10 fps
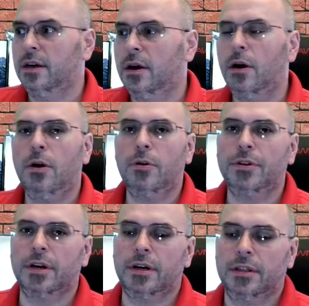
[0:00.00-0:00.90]
oh,
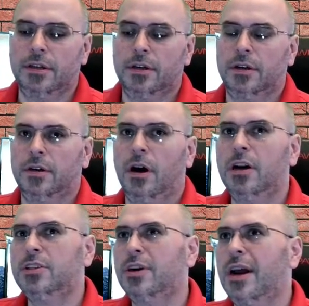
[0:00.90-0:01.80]
the
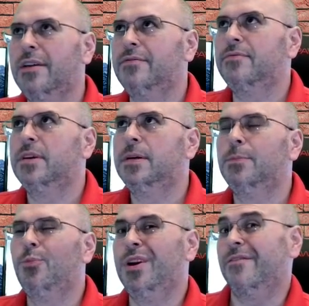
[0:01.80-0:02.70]
hard drive,
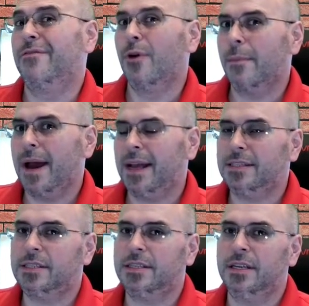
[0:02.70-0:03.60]
when it
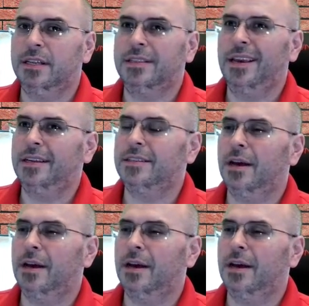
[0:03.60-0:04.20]
formats, it takes up